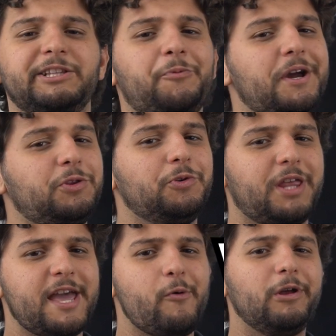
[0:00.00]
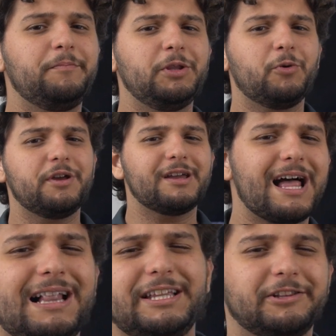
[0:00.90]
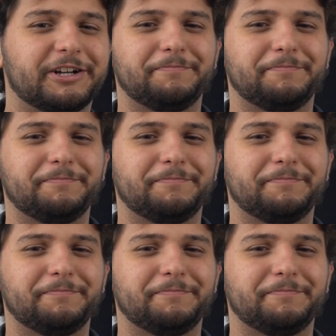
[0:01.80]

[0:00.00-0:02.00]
That's why today we'll be doing a little